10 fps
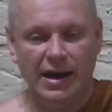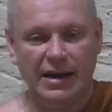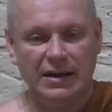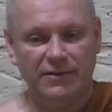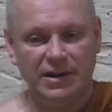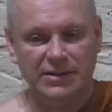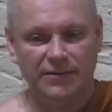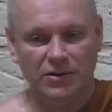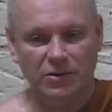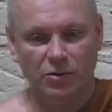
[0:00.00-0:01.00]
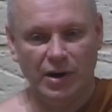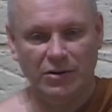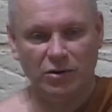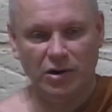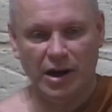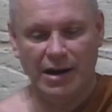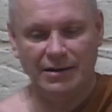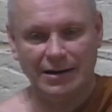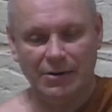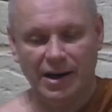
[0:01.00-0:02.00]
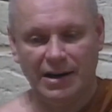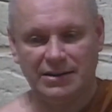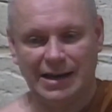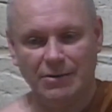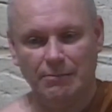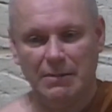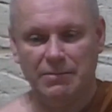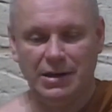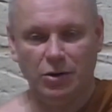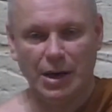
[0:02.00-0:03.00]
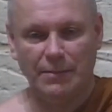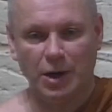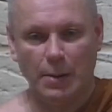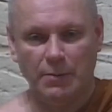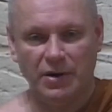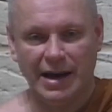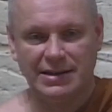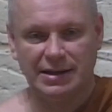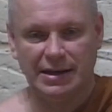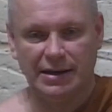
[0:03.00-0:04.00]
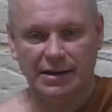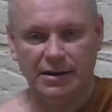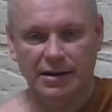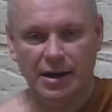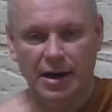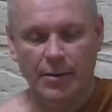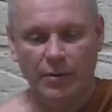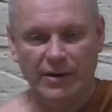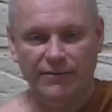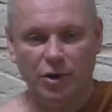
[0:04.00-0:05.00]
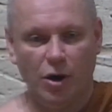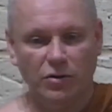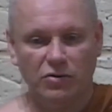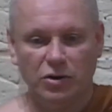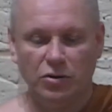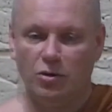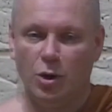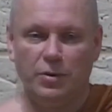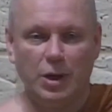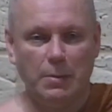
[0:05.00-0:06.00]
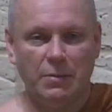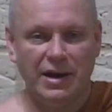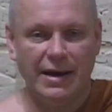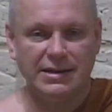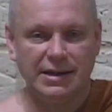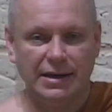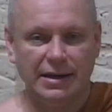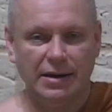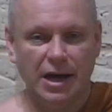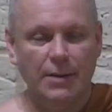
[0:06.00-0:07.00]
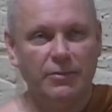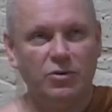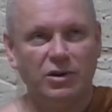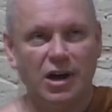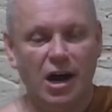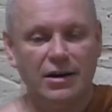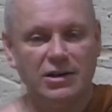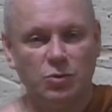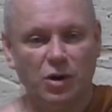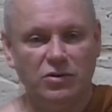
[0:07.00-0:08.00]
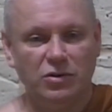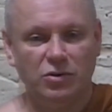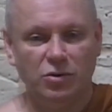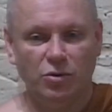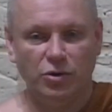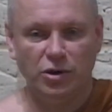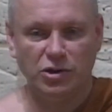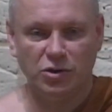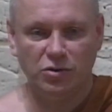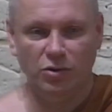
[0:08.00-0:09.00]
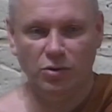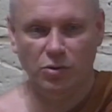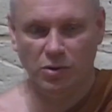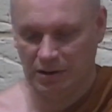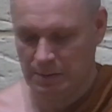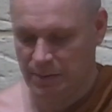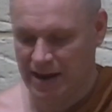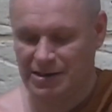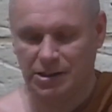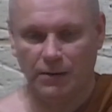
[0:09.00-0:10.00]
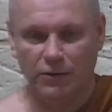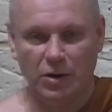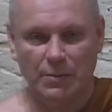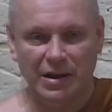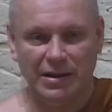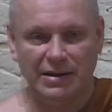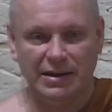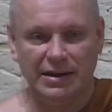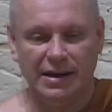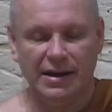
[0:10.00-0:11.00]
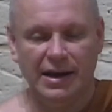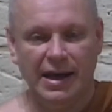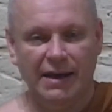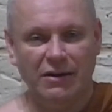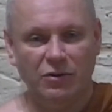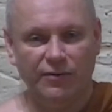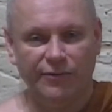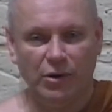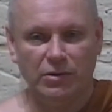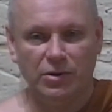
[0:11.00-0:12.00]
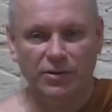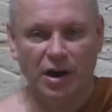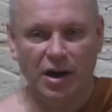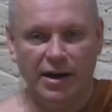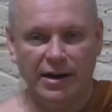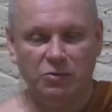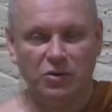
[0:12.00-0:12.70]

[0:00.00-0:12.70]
And if it is for you and you incline in that direction, then maybe you can become a monastic. If not, you don't become a monastic. But regardless of what you do, you just do the best of your ability. Then you follow the heart.